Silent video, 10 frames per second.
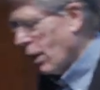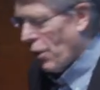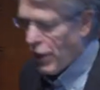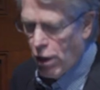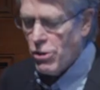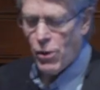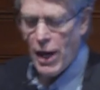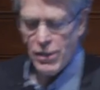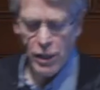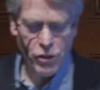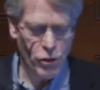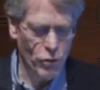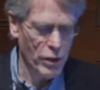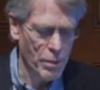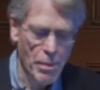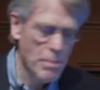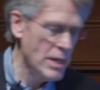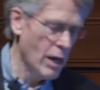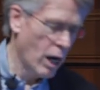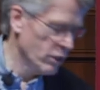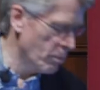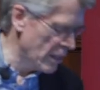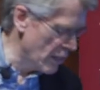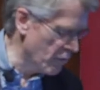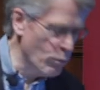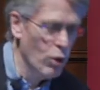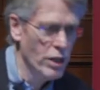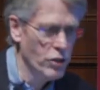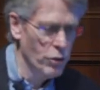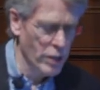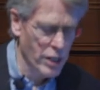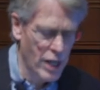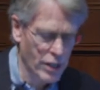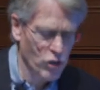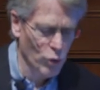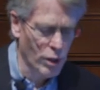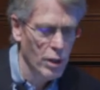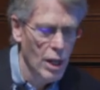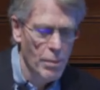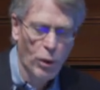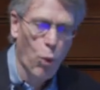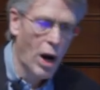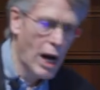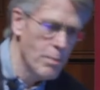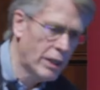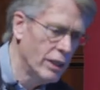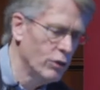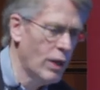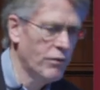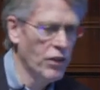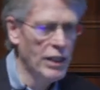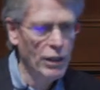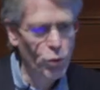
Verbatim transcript: that also has uncertainty, maybe arguably even more uncertainty attached to it. Why? Because we have to think